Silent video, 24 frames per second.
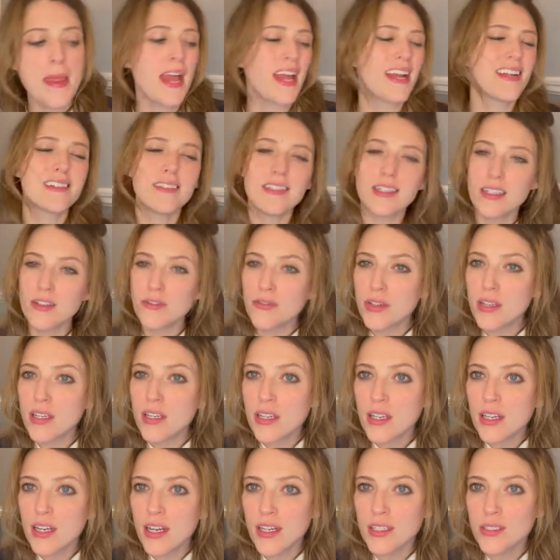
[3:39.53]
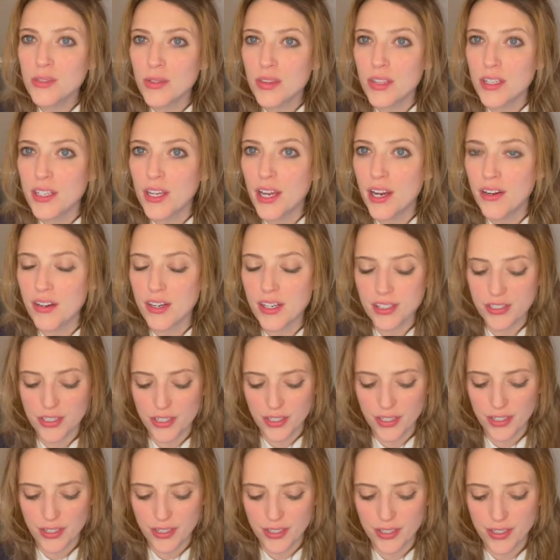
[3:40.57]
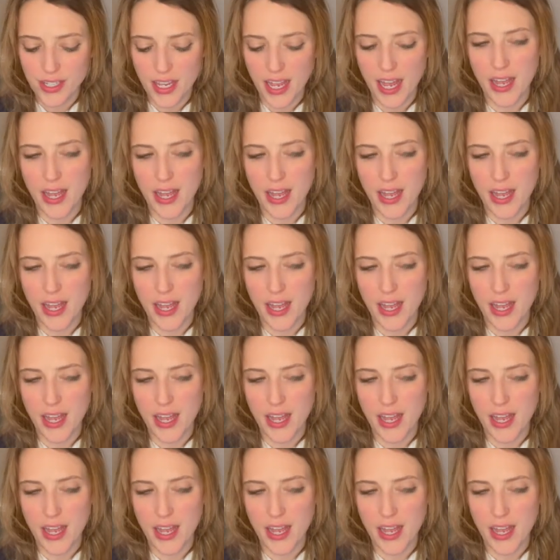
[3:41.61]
I didn't really connect with the characters.